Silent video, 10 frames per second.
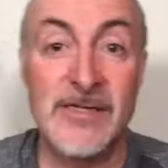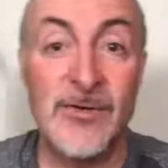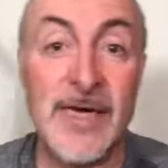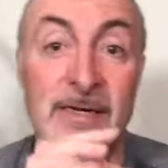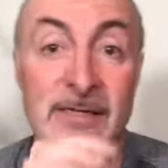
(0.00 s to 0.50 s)

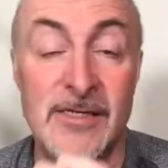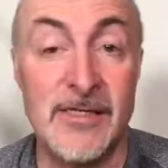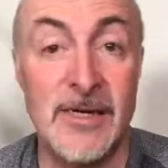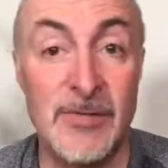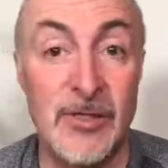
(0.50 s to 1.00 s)
So, again, this
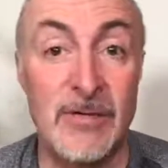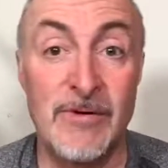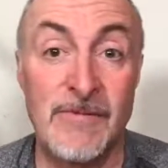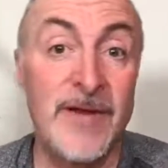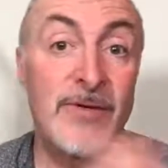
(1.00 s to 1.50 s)
is episode
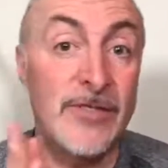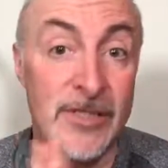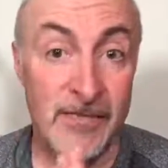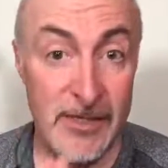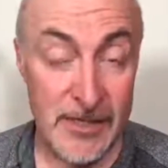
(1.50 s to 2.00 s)
number
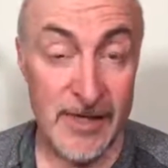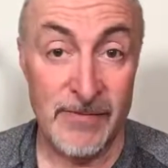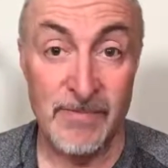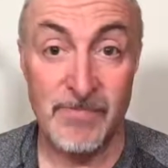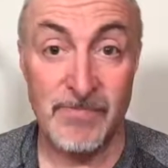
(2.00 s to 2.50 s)

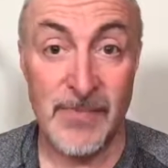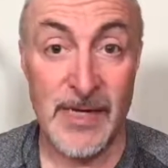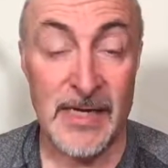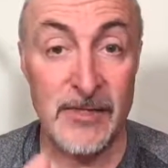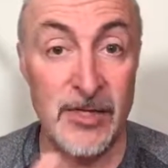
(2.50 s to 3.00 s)
577
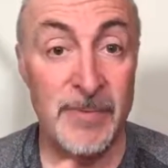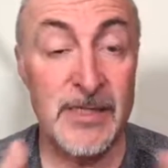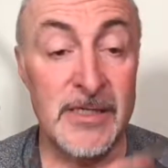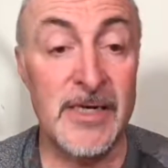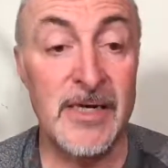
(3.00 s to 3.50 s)
and the
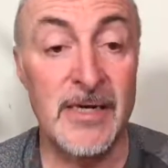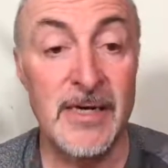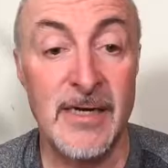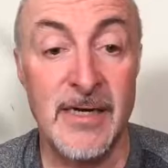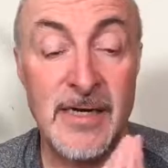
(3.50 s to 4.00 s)
topic today
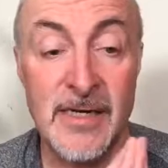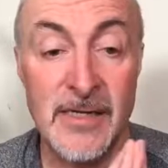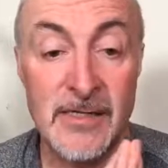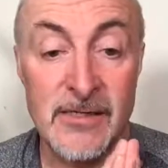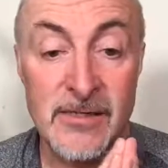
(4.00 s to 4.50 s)

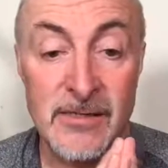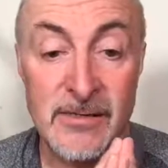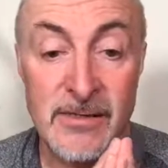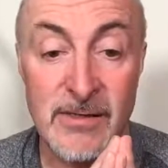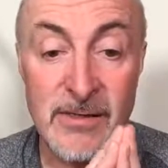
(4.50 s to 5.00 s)
is
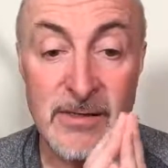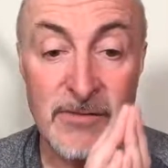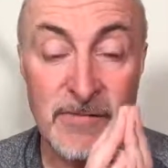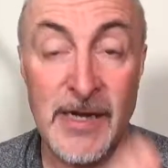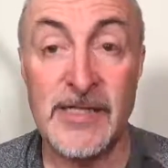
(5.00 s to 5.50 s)

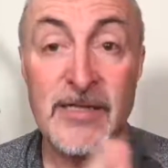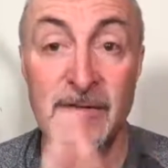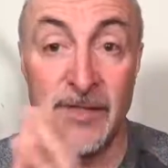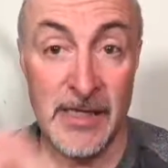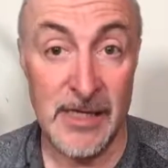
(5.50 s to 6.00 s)
Reflecting
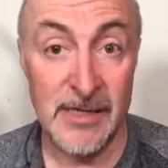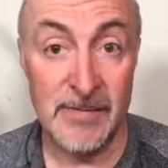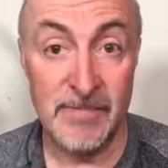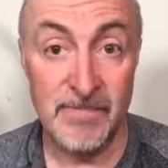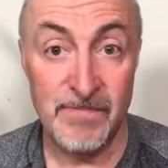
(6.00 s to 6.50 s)
on the
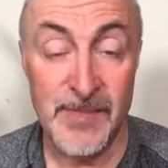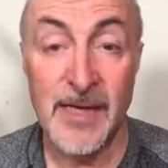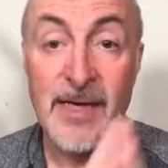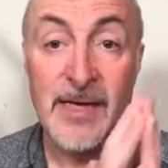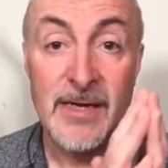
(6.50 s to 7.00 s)
Year,
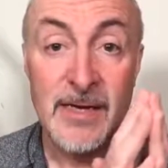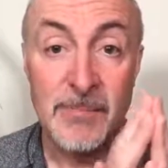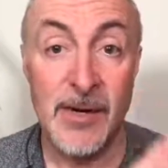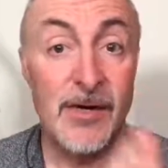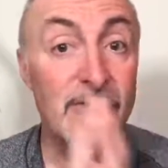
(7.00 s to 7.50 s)

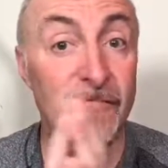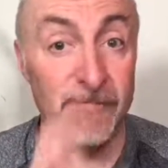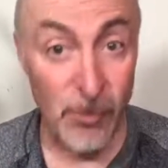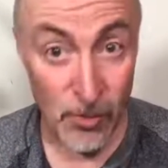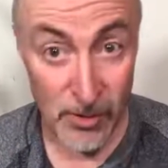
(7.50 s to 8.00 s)
Part
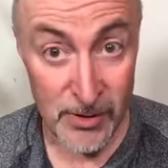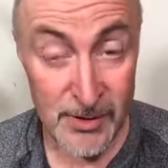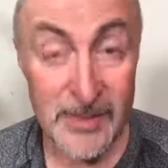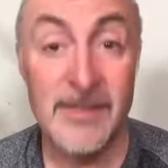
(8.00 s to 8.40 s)
4